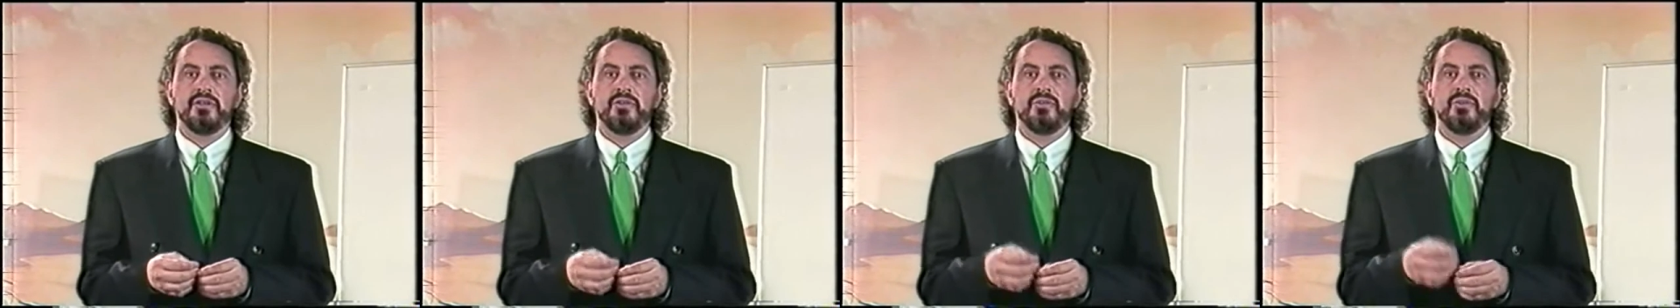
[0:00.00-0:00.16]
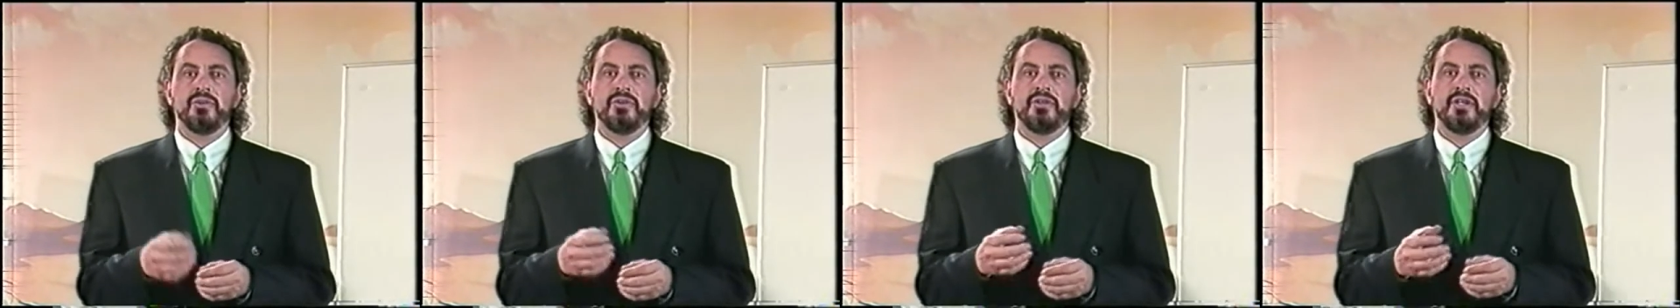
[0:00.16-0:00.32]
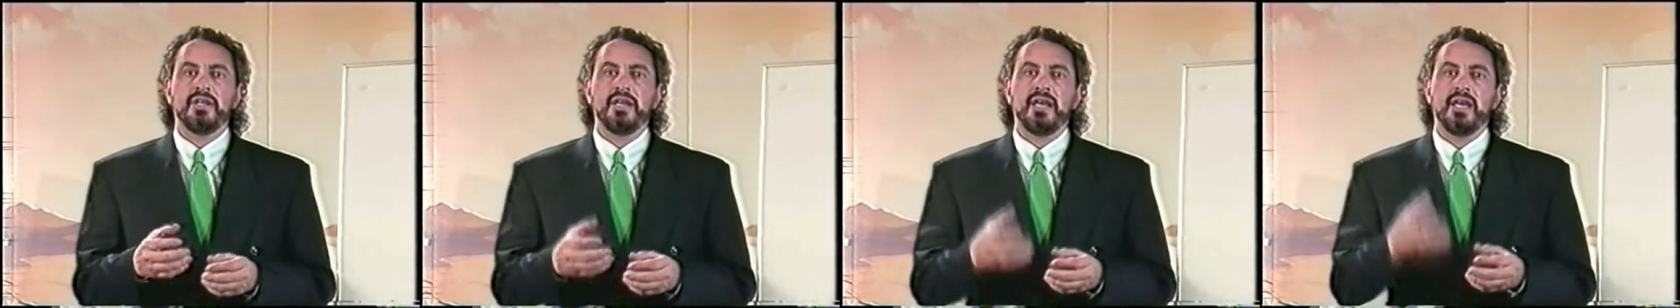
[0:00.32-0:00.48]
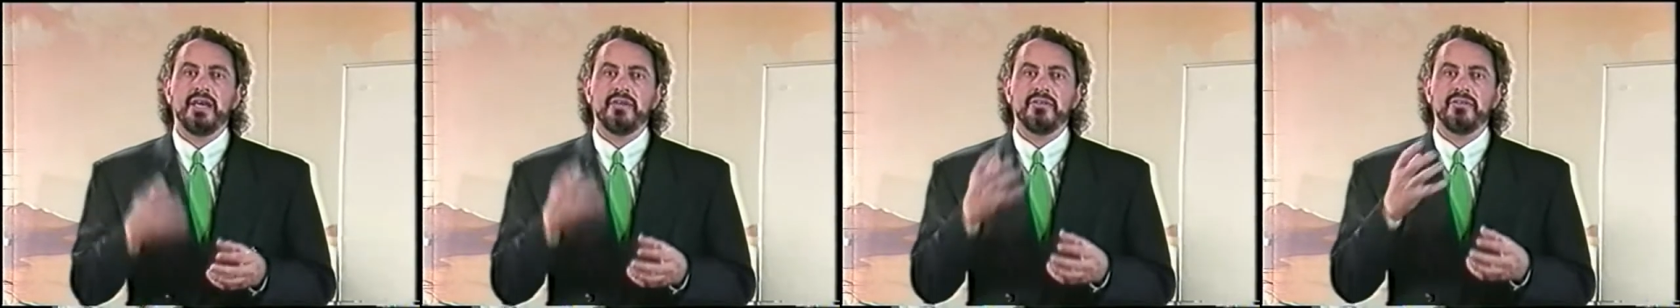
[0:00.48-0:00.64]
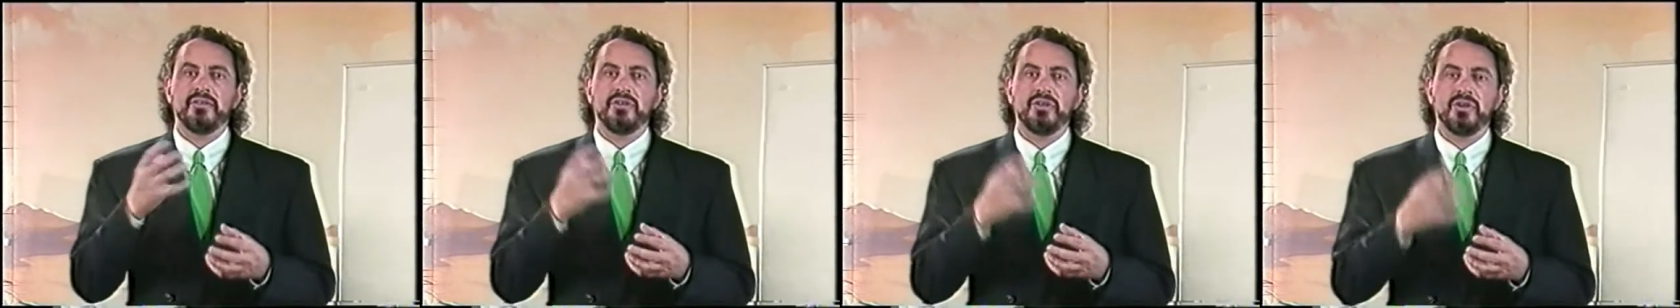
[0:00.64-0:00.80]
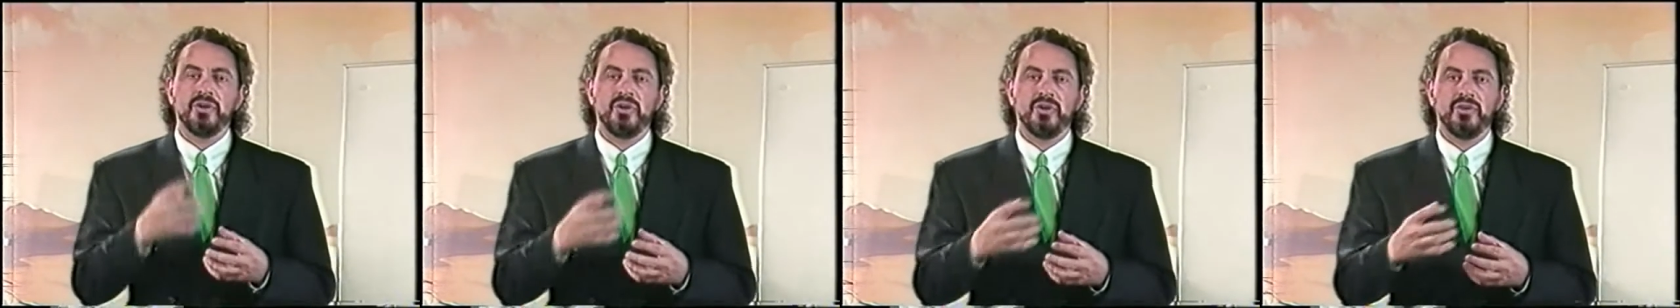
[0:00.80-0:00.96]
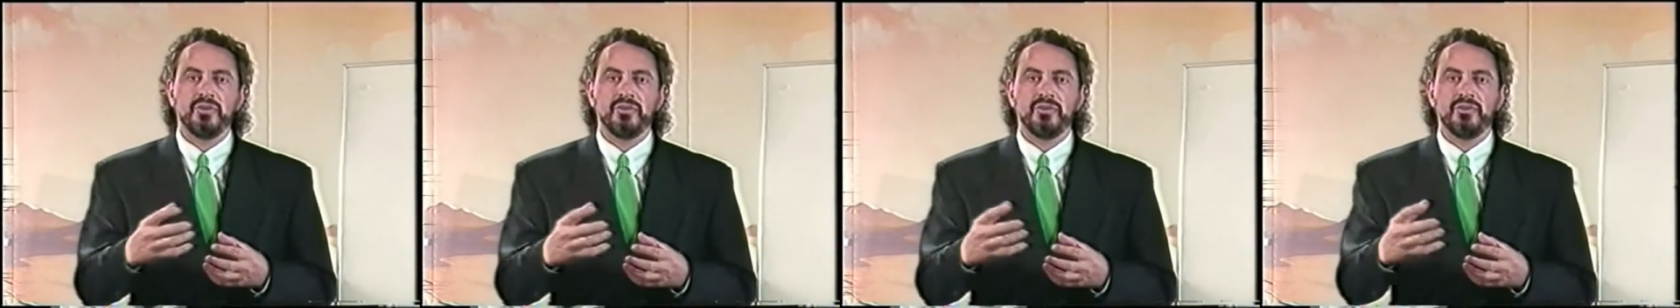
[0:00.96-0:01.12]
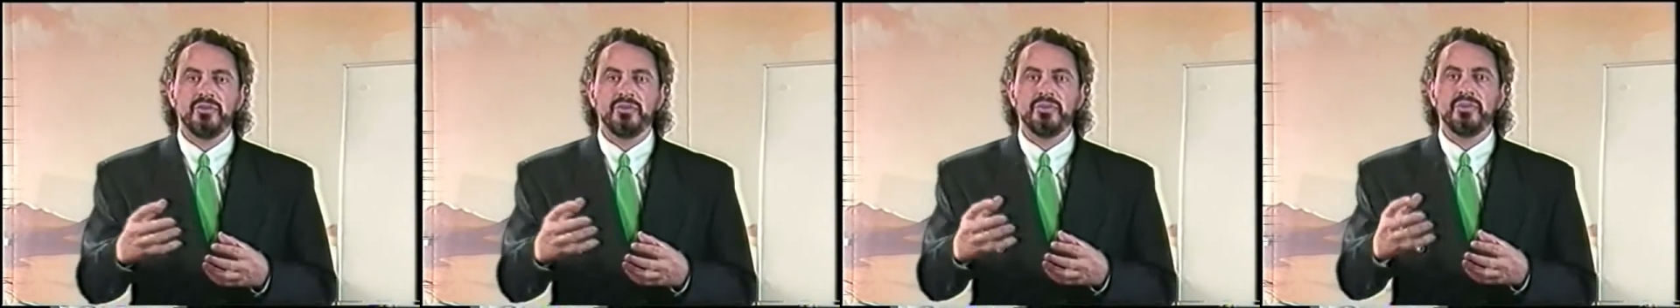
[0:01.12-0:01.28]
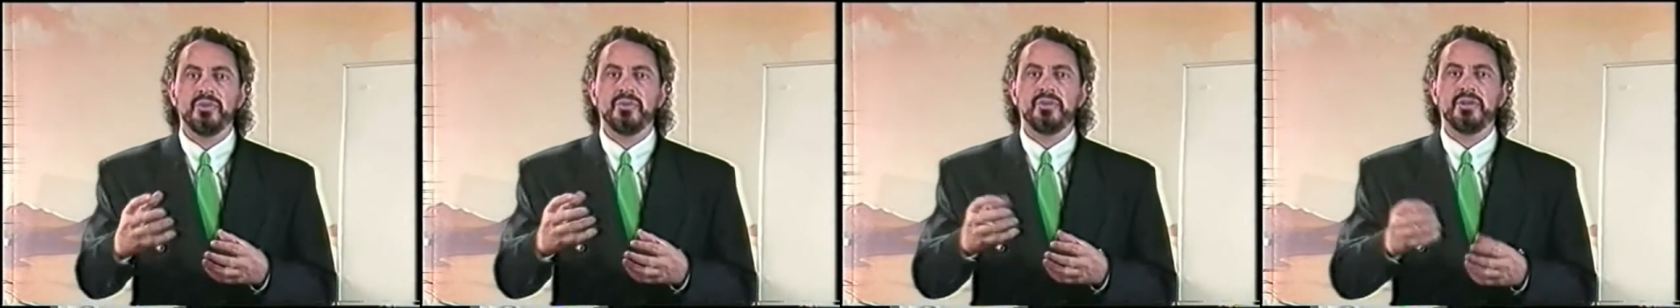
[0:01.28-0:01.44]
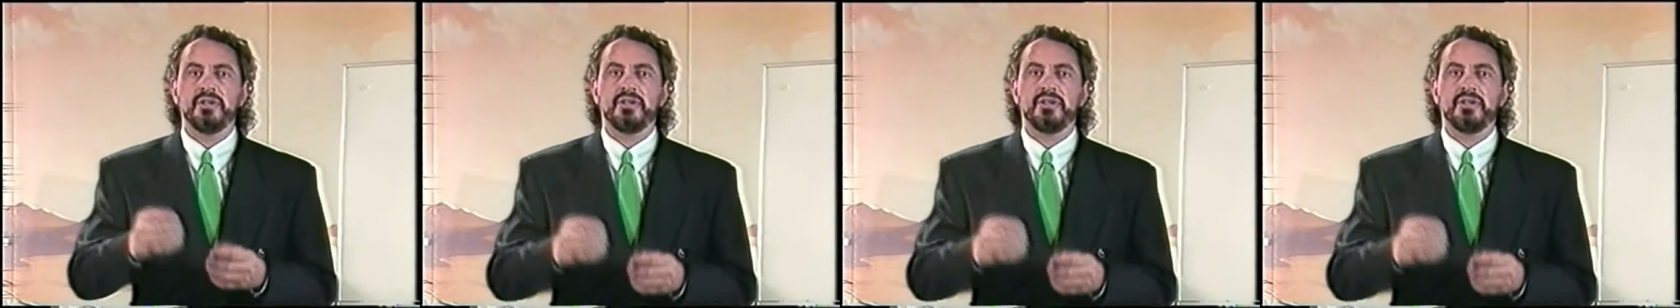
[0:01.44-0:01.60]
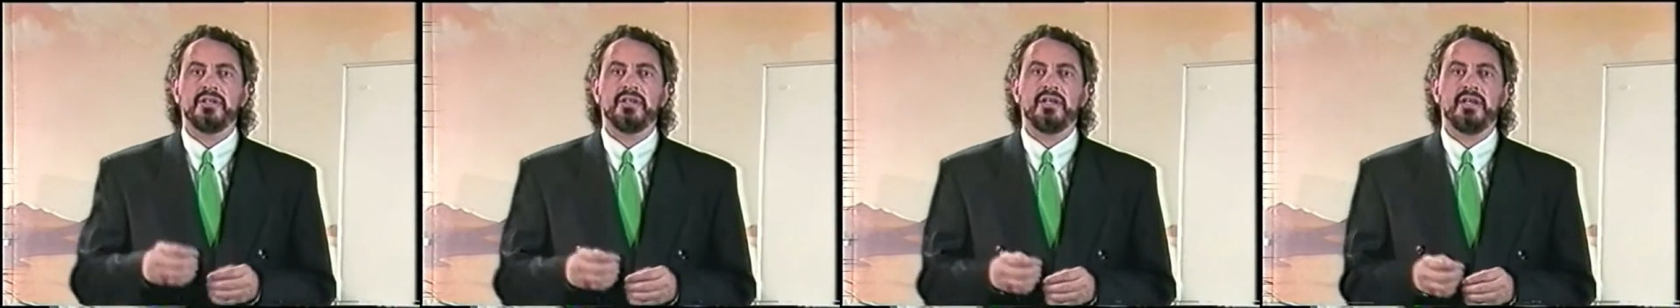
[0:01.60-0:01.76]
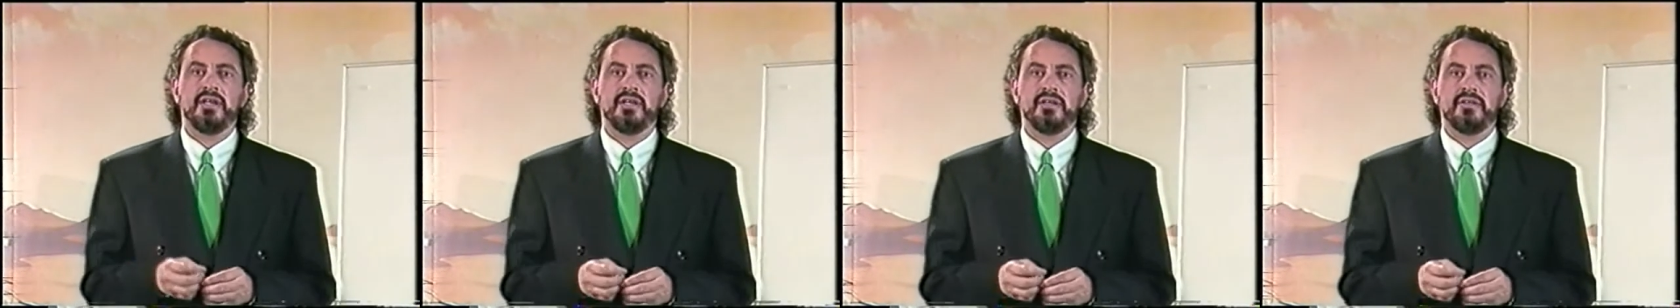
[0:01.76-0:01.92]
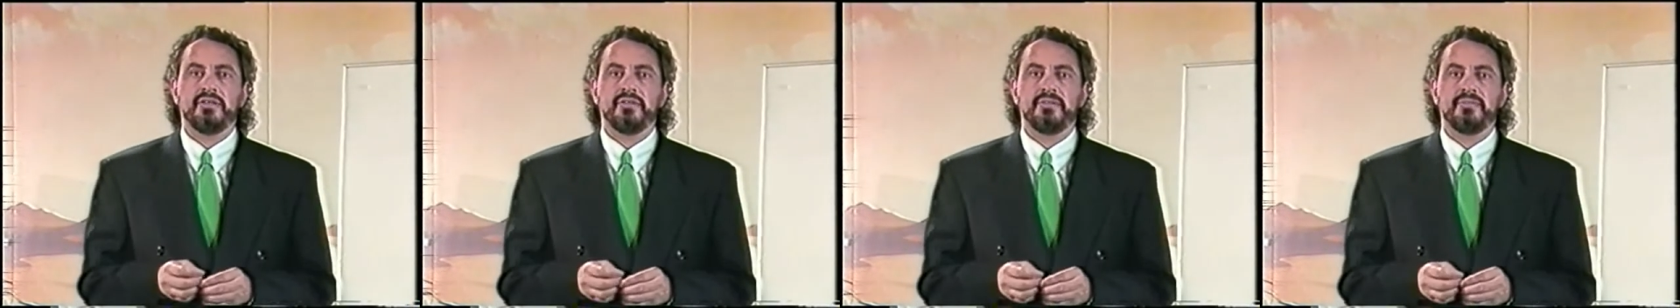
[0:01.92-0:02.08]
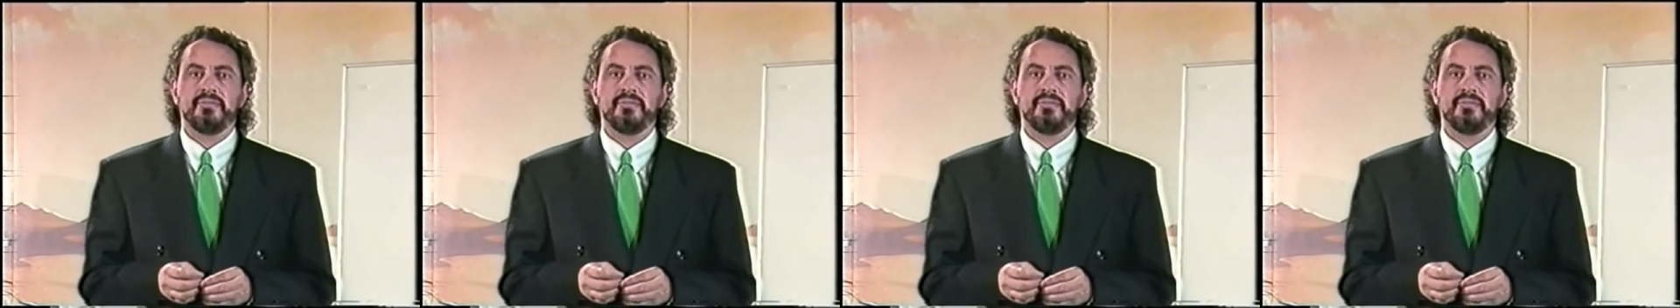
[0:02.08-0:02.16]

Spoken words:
when they haven't gone through it yet.